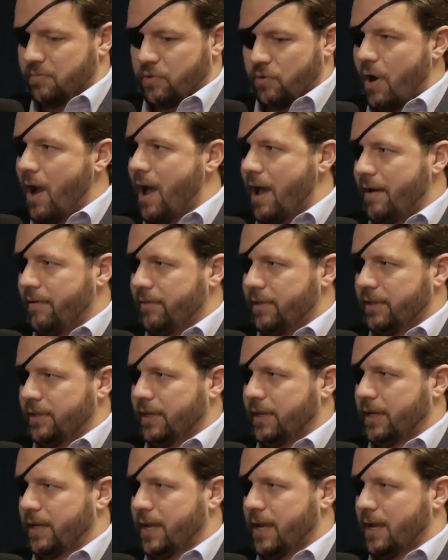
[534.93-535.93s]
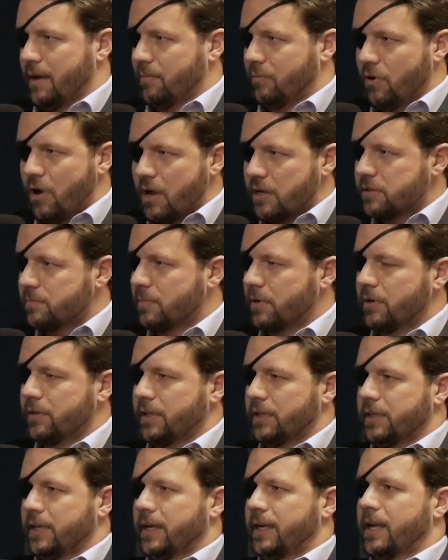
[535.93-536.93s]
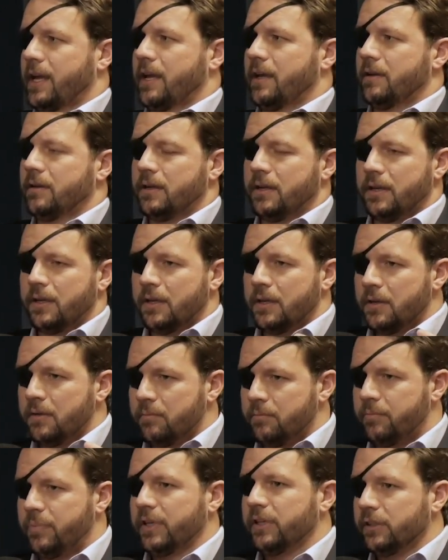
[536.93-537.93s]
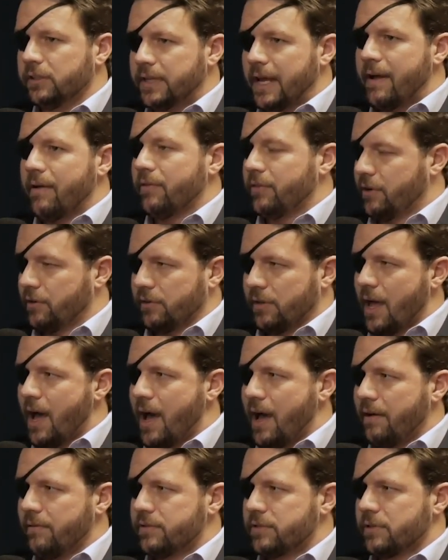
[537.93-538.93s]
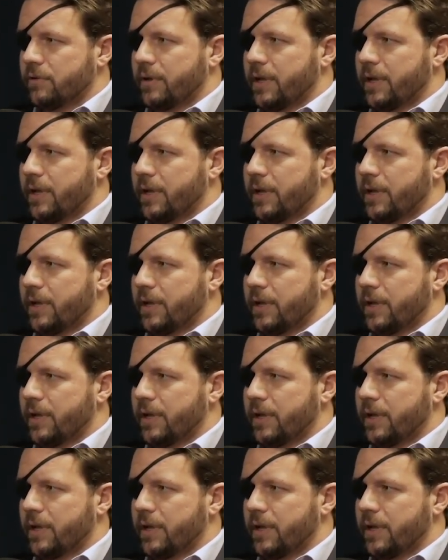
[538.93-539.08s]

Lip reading: thrive, that they can't prosper, that they can't build out their lives.